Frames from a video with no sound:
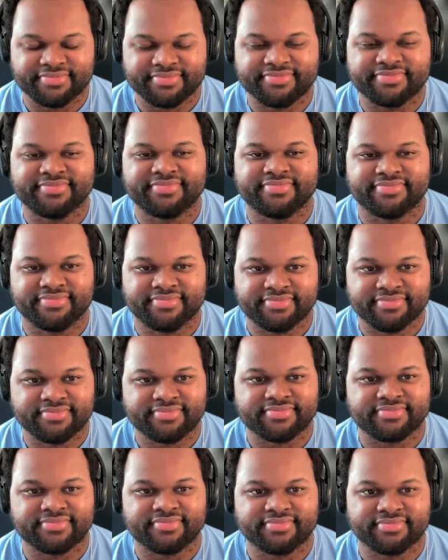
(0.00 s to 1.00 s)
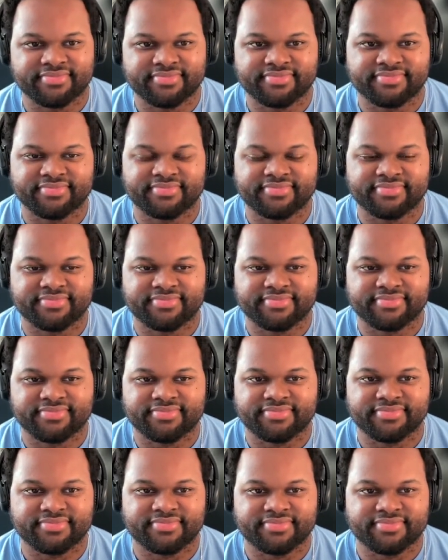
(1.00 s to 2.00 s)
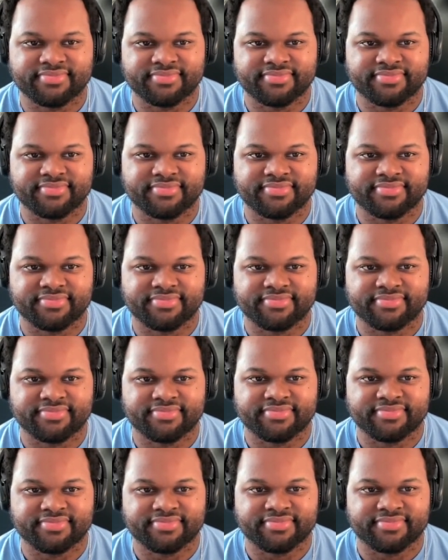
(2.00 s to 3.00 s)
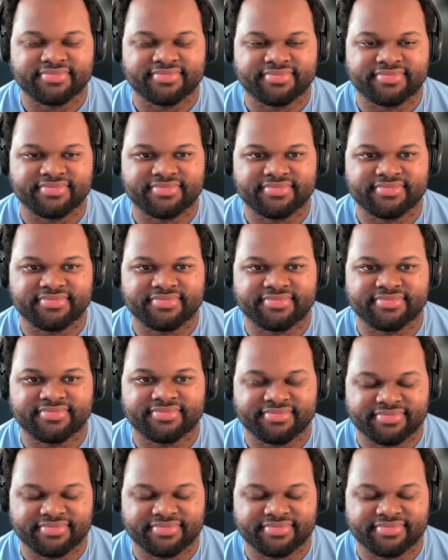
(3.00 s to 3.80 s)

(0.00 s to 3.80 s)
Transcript: (not speaking)